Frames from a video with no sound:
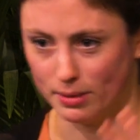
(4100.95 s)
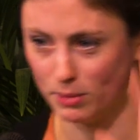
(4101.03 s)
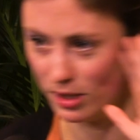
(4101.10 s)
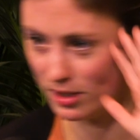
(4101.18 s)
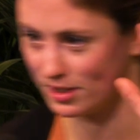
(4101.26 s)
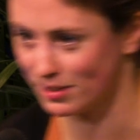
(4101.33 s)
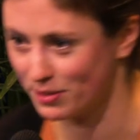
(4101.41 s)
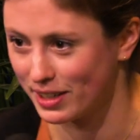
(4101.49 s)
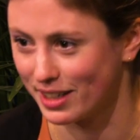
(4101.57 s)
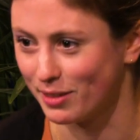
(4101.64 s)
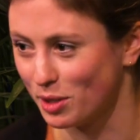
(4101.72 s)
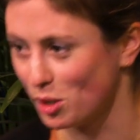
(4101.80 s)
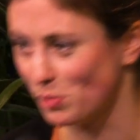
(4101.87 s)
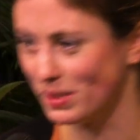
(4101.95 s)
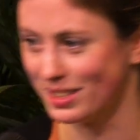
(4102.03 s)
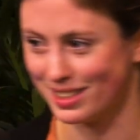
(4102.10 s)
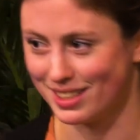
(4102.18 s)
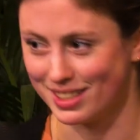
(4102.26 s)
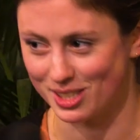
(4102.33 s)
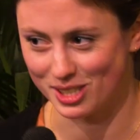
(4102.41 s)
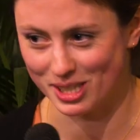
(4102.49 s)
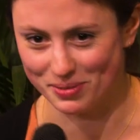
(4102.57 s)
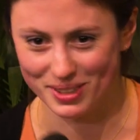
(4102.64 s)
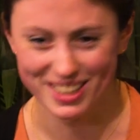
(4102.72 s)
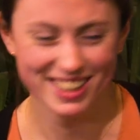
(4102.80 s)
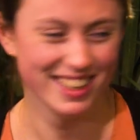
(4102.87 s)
I'm not thinking of a European dictatorship.